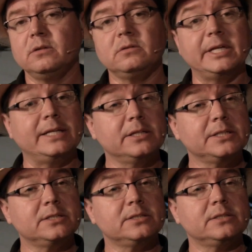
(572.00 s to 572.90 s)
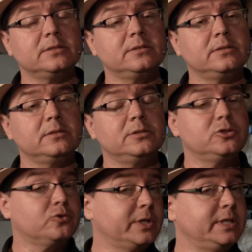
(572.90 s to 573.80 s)
linked lists,
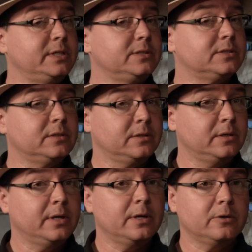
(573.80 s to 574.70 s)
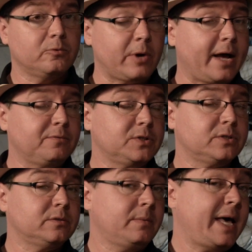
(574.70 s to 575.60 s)
trees,
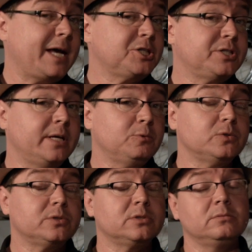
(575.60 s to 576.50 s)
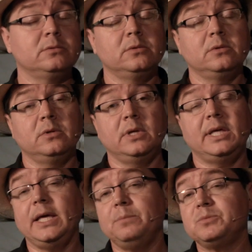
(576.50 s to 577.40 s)
graphs, hash tables,
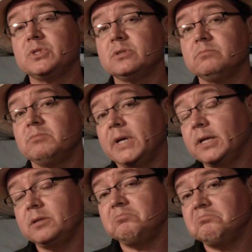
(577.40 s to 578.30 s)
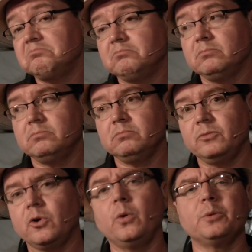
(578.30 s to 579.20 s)
heaps, and
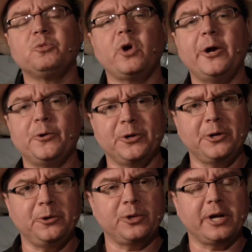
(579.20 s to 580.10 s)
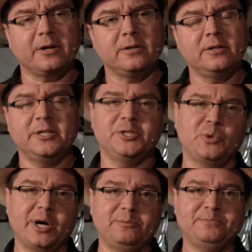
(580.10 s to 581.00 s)
throw in a priority queue there as
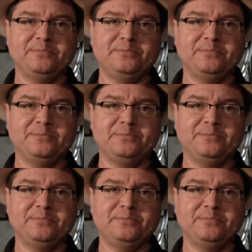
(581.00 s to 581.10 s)
well.